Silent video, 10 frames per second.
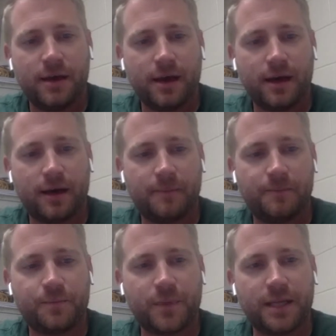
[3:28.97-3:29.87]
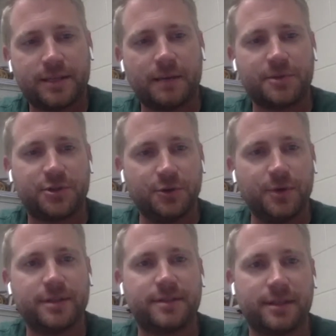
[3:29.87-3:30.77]
and the type of
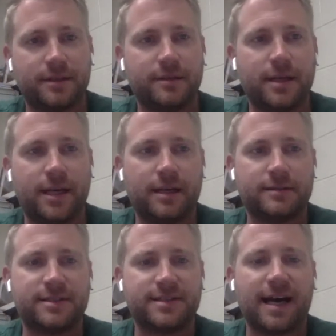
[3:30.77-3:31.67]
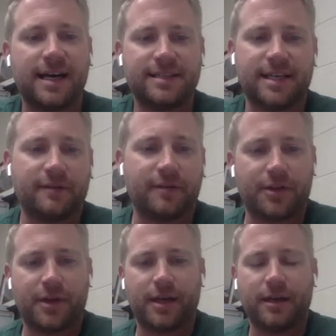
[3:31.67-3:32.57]
students and size and
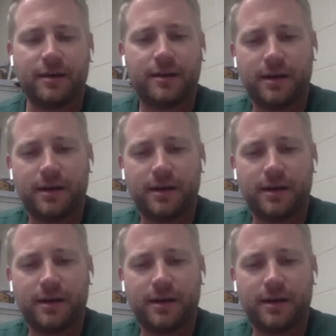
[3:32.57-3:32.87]
everything.